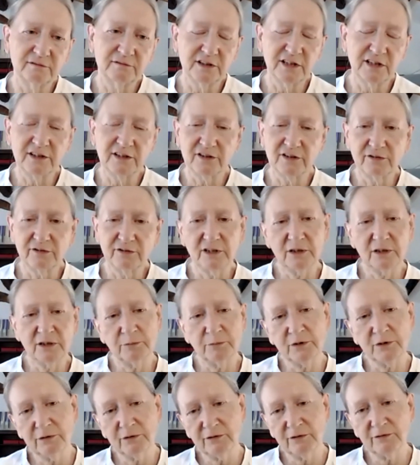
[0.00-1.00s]
That's really
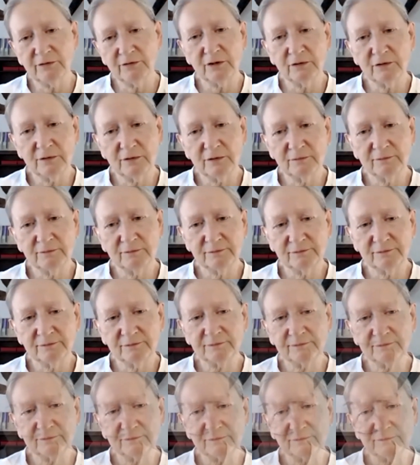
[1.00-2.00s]
beautiful.
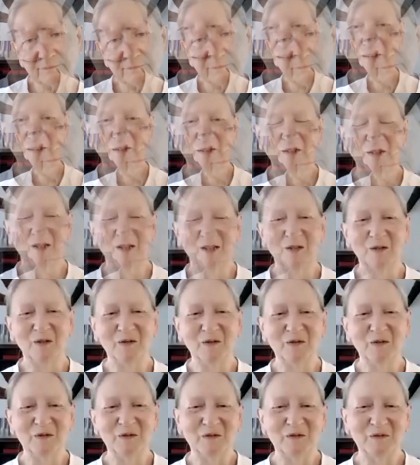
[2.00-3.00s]

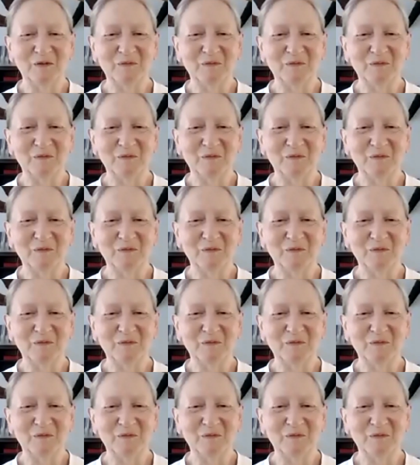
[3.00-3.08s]
Om